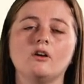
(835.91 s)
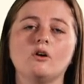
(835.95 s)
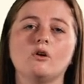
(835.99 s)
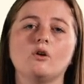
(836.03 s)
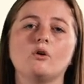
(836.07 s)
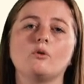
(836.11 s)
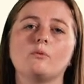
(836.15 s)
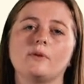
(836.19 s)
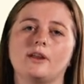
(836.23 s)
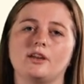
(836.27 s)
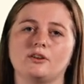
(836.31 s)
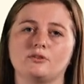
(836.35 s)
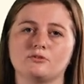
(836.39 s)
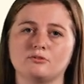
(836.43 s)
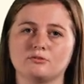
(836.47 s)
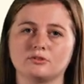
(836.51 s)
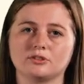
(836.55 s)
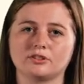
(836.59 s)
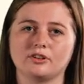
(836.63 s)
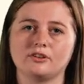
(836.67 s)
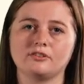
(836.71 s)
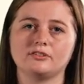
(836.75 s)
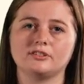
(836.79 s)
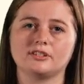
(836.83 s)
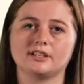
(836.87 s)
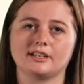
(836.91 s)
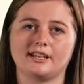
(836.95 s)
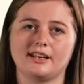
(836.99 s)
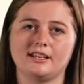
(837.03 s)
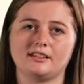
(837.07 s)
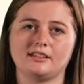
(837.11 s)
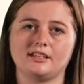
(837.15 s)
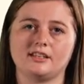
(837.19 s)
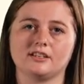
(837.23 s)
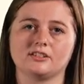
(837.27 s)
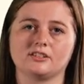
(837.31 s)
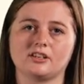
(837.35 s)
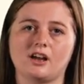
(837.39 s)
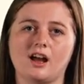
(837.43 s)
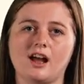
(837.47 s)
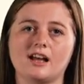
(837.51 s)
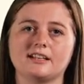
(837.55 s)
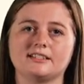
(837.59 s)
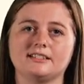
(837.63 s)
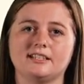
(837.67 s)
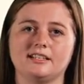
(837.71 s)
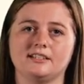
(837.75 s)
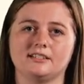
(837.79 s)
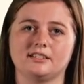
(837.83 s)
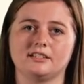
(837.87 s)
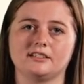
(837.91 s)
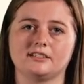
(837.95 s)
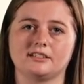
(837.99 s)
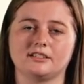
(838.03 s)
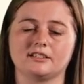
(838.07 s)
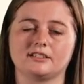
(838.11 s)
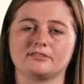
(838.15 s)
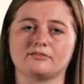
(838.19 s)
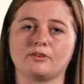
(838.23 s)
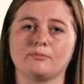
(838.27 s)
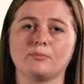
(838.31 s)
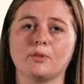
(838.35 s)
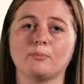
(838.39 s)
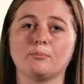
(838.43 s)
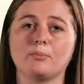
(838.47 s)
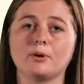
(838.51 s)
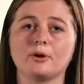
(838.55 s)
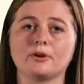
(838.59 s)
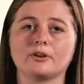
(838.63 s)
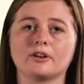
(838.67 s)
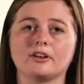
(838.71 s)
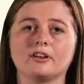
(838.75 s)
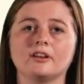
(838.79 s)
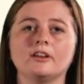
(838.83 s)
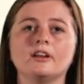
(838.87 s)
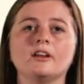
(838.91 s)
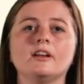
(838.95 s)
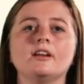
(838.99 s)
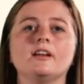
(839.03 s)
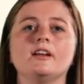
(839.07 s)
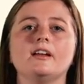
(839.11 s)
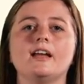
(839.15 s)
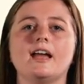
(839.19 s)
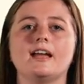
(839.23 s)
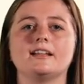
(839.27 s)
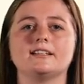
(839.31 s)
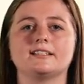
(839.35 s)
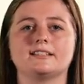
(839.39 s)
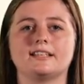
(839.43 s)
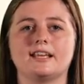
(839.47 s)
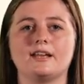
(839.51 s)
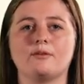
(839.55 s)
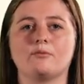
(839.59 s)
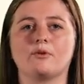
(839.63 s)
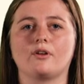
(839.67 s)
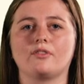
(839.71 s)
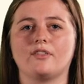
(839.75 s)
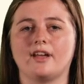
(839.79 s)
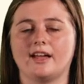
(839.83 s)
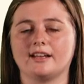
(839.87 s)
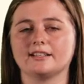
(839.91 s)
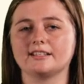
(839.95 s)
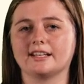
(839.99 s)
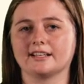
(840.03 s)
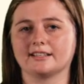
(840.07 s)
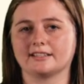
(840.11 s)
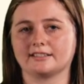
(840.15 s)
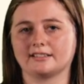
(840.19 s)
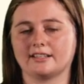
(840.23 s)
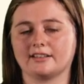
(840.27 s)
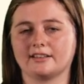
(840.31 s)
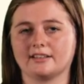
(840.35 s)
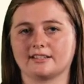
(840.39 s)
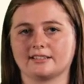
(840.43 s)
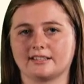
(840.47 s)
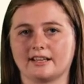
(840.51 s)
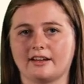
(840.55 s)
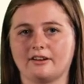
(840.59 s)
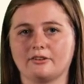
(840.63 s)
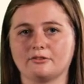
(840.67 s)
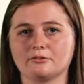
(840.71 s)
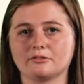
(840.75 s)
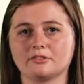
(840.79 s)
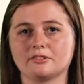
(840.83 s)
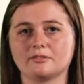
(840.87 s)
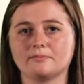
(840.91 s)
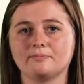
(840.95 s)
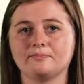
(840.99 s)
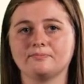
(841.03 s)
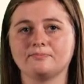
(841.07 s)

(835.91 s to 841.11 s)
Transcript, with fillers: or we can also delete the entire sentences from the book and see what that does to the cells.